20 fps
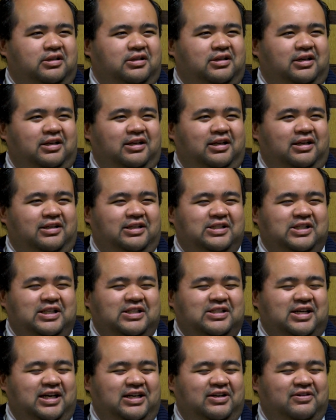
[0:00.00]
And
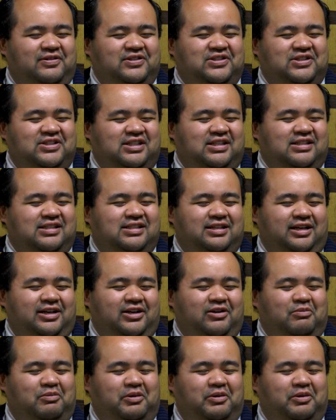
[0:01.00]
it's kind of interesting to say,